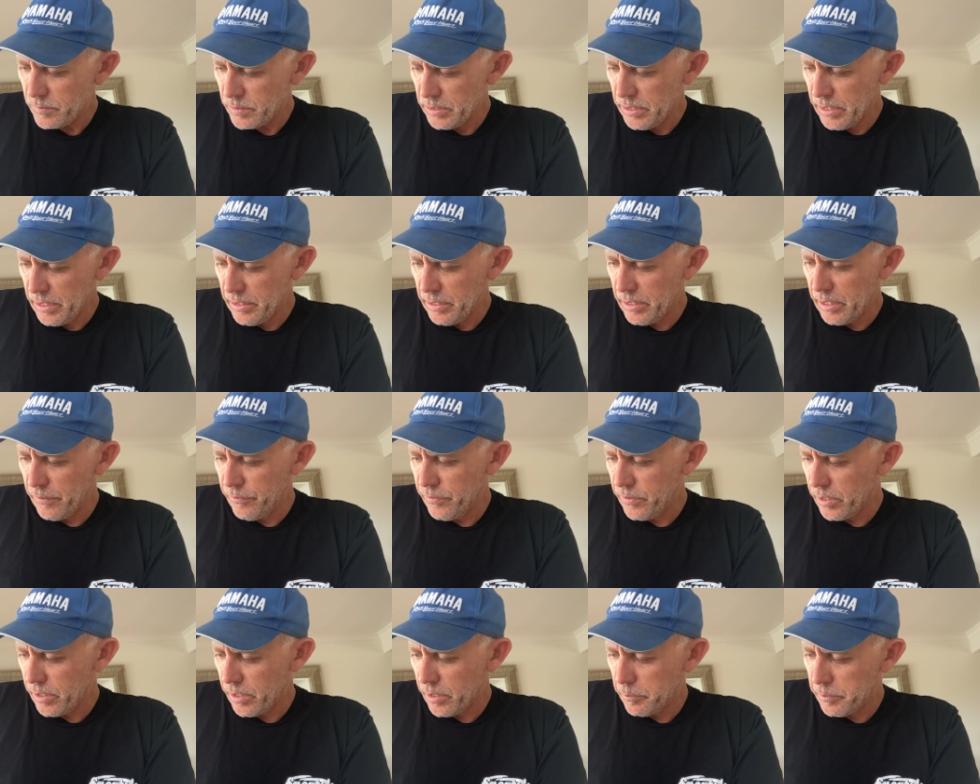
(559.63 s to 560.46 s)
And then if
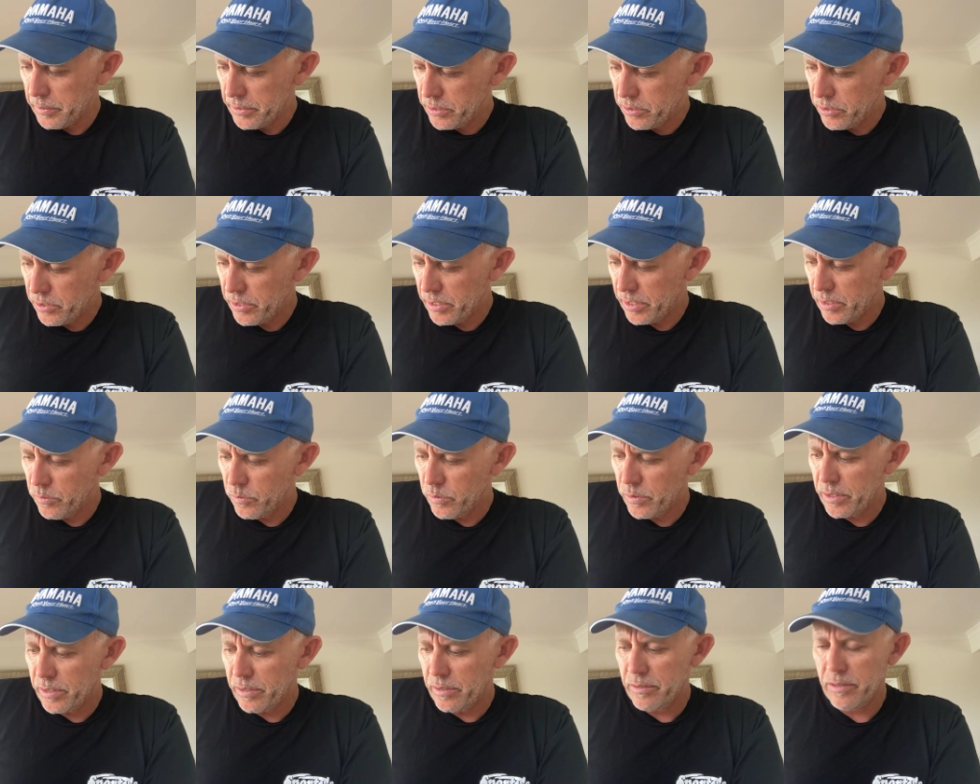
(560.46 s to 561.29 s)
you go a bit dirtier
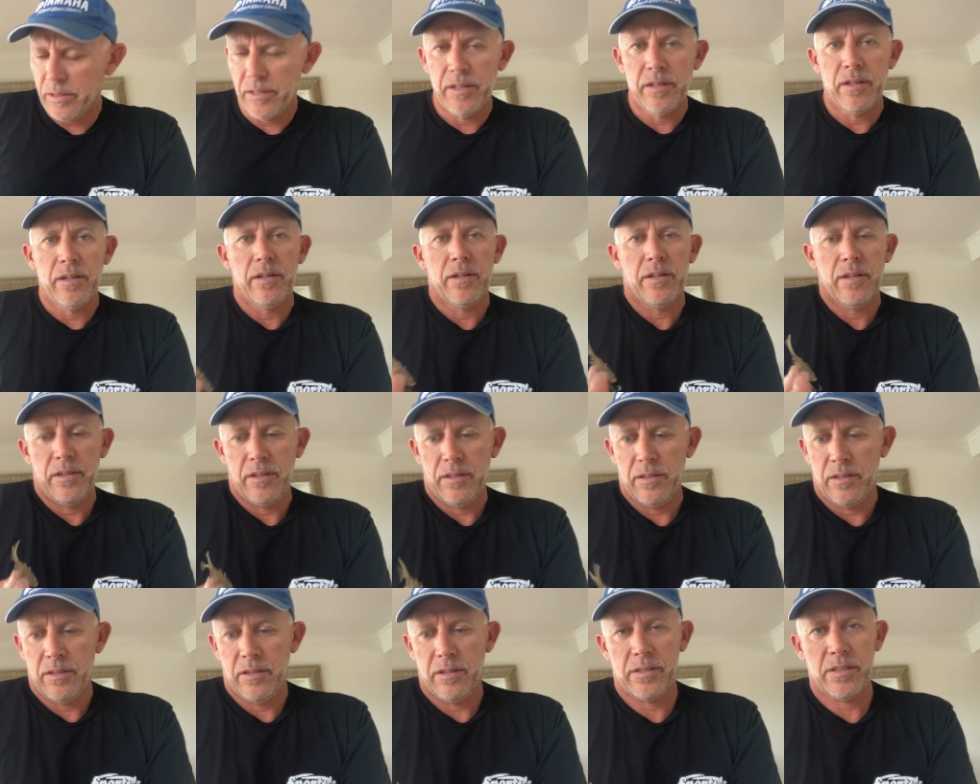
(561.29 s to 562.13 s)
water,
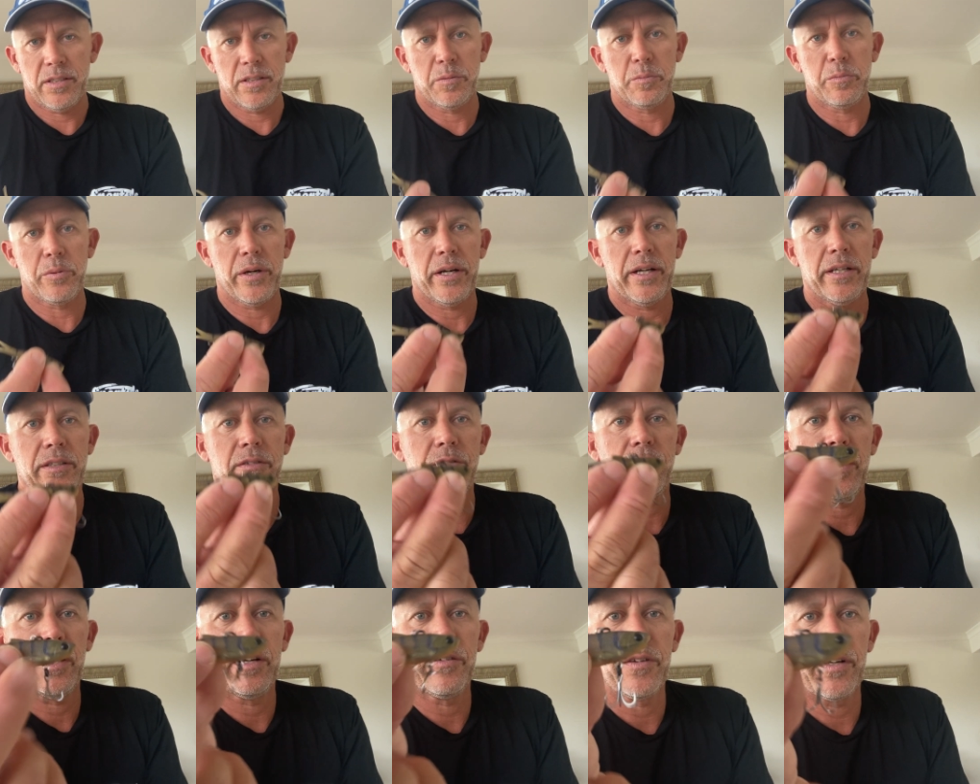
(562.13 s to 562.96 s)
this is Brad's
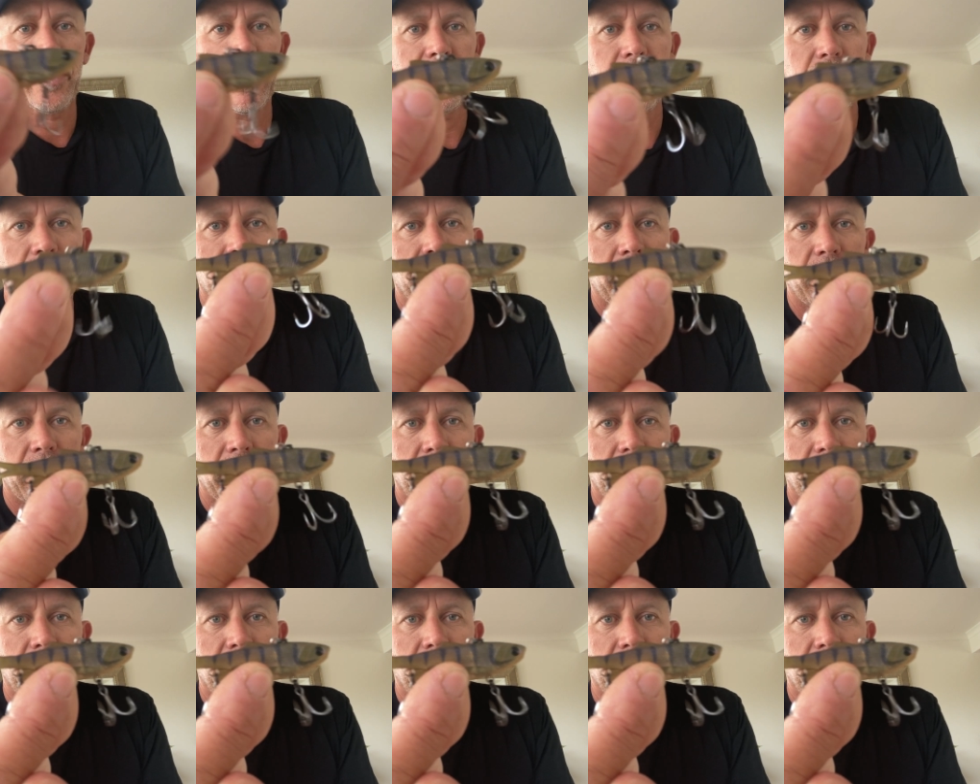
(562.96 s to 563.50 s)
favorite ever